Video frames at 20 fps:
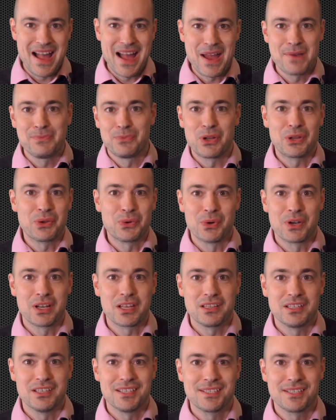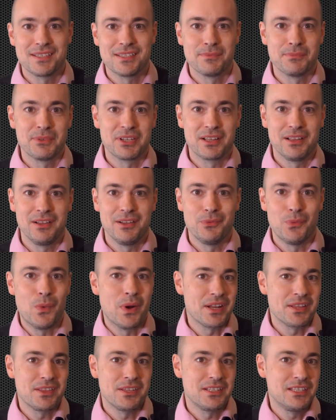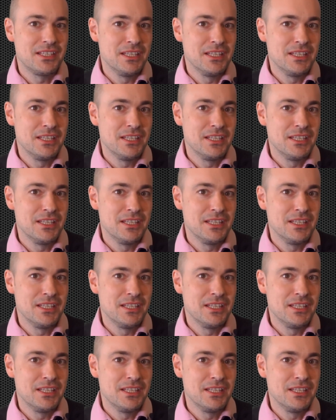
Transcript: I'm recording this in the middle of one of the